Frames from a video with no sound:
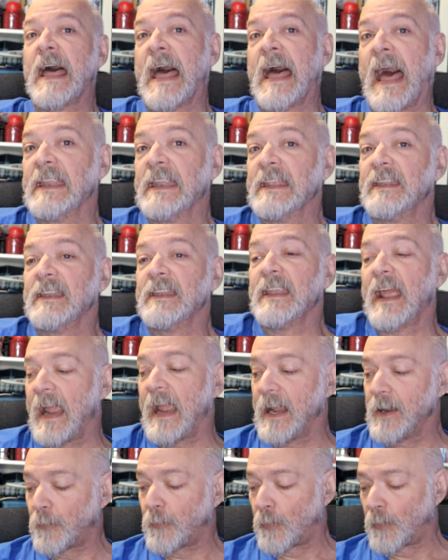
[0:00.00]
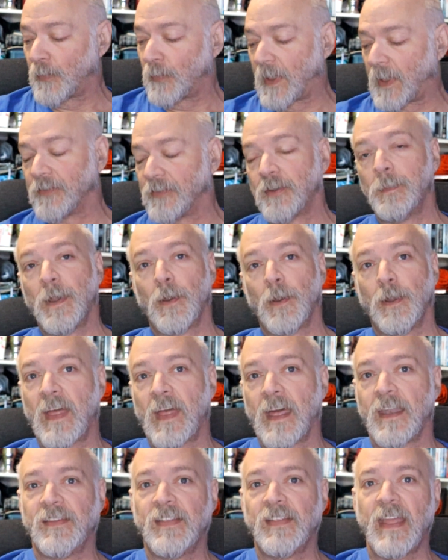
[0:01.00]
I need an 8 or less to parry
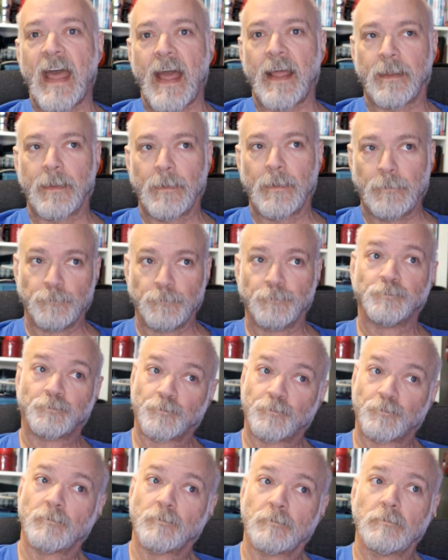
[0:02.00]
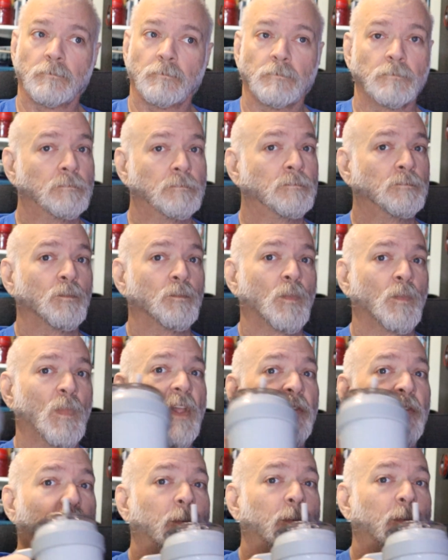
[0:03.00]
that attack.
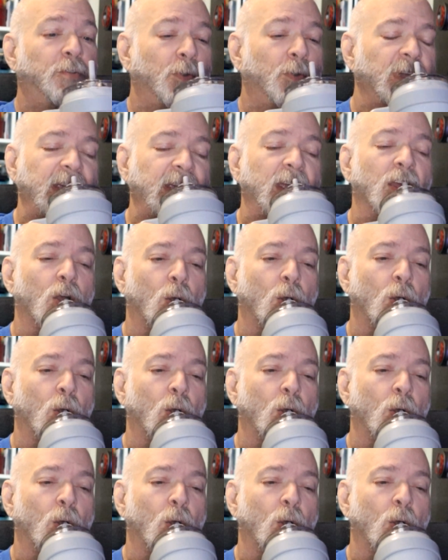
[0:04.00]
It's going to be tricky.